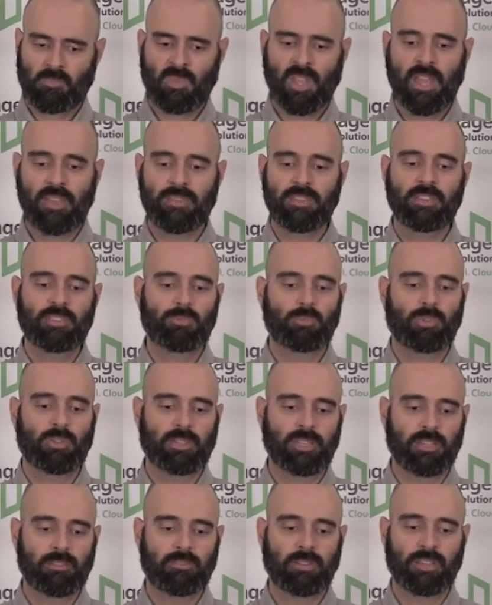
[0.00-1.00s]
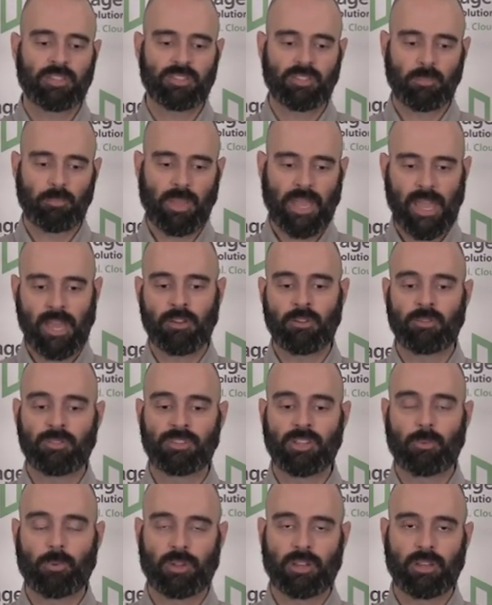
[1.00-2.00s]
And this will give us the patterns
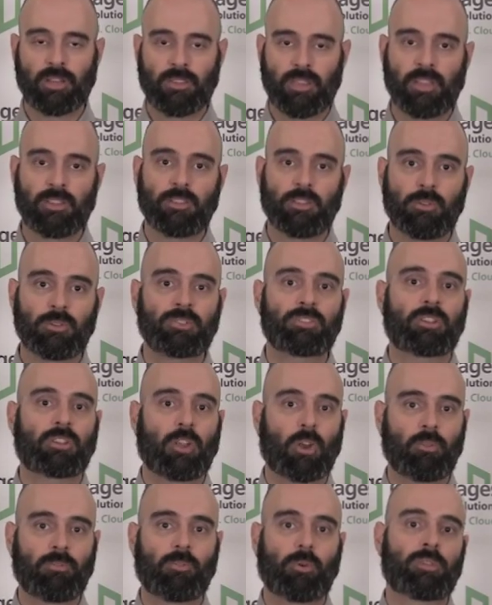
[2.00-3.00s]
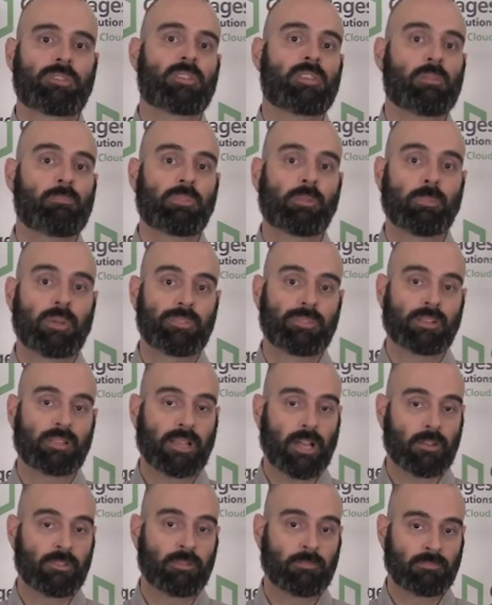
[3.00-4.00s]
that we're going to then use to go forth and implement the
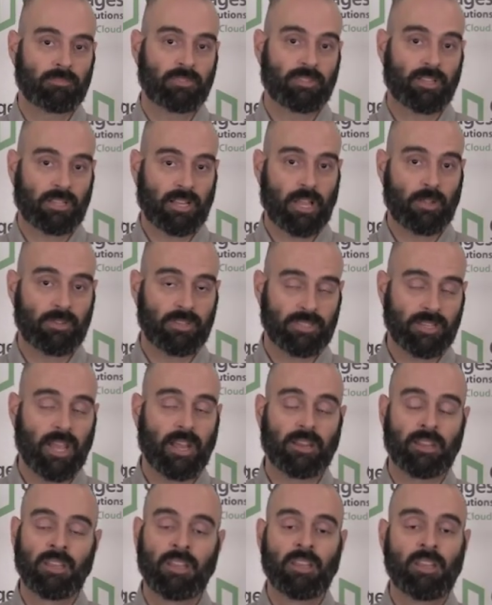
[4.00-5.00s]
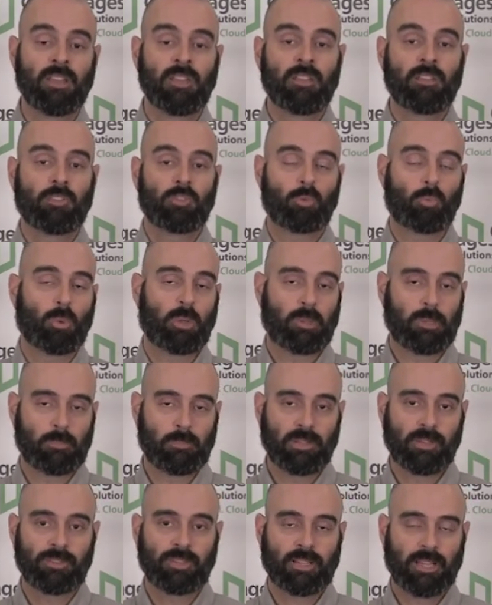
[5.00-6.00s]
cloud design. We
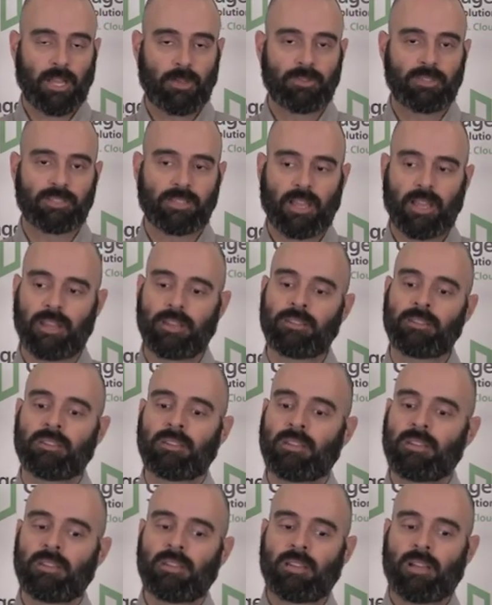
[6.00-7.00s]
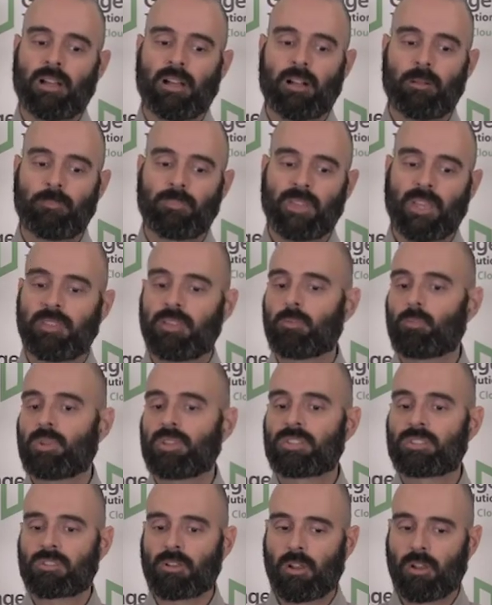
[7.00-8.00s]
build the cloud design, and then we
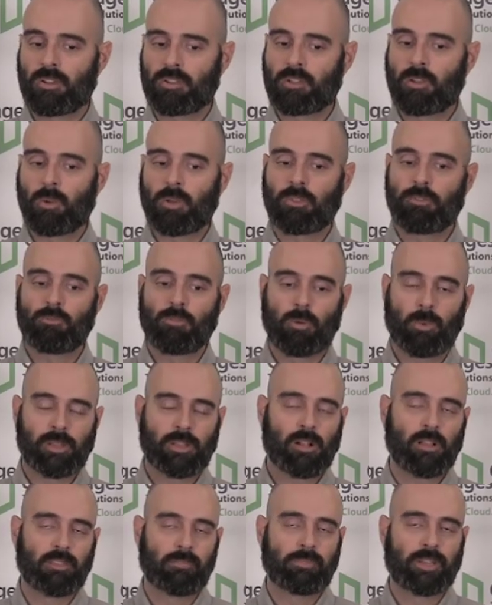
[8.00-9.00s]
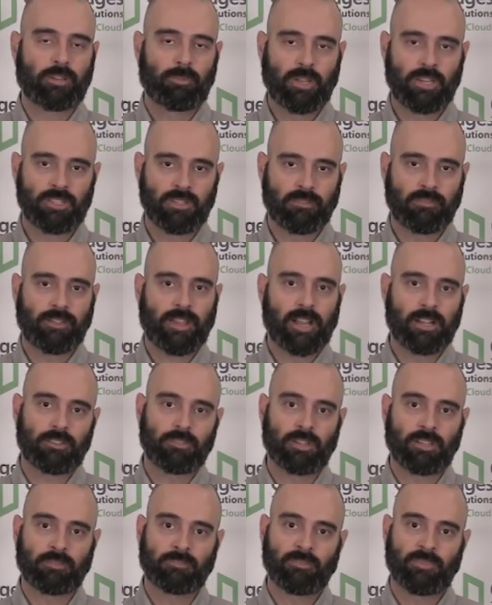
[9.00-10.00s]
start going through what we call the migration
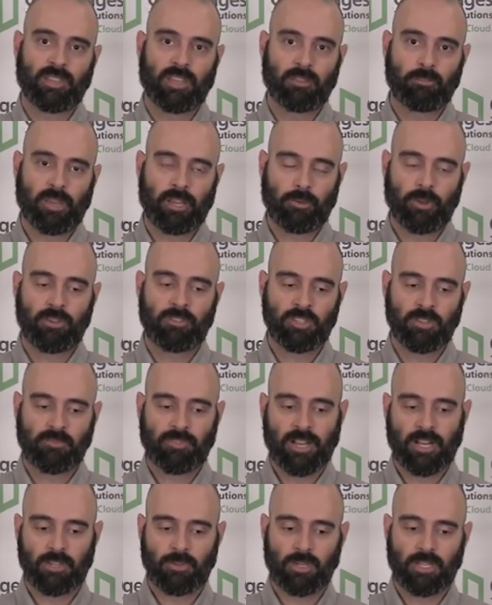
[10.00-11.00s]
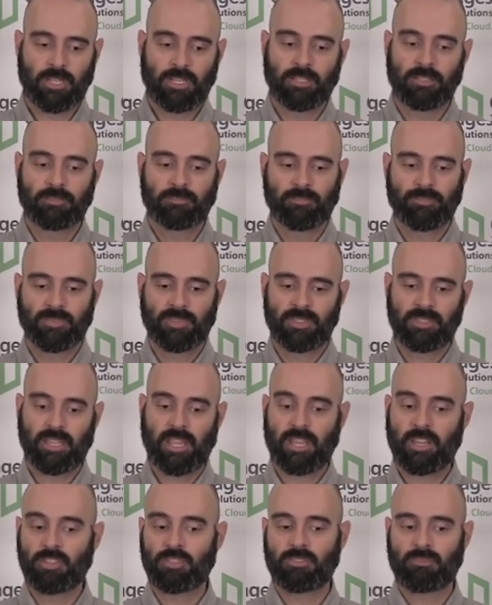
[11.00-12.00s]
factory. And the migration factory
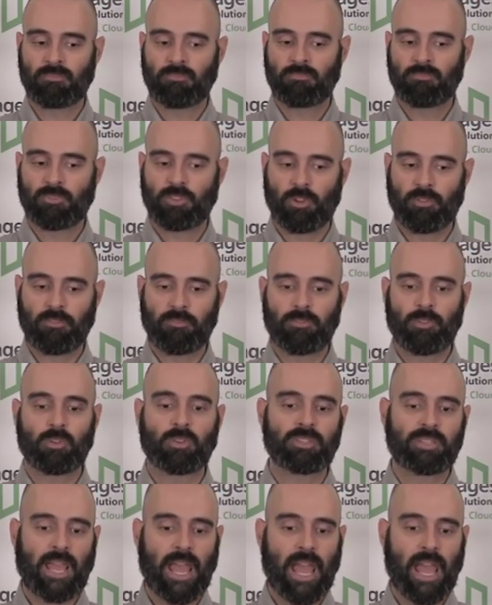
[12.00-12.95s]
takes your first